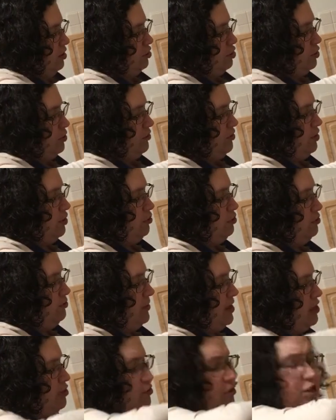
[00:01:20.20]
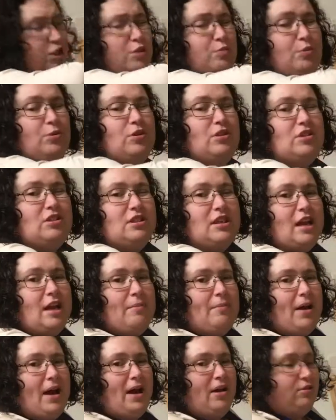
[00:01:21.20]
So if you use measuring spoons,
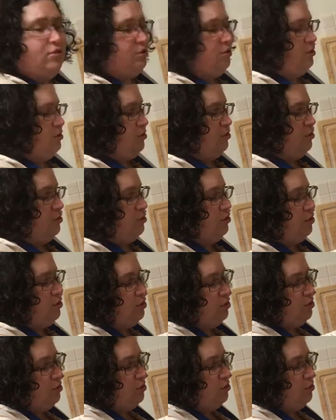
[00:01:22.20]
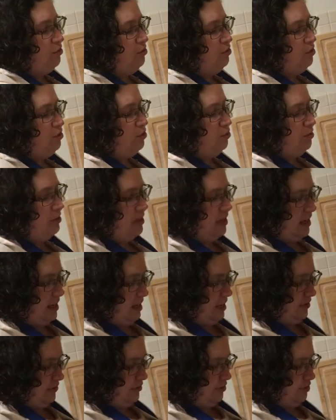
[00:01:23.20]
about
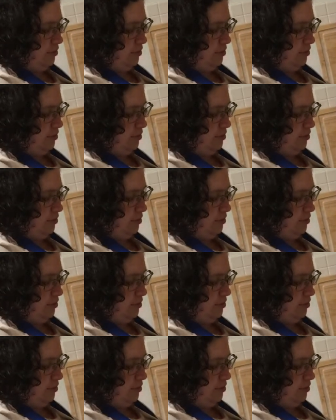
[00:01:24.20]
2.5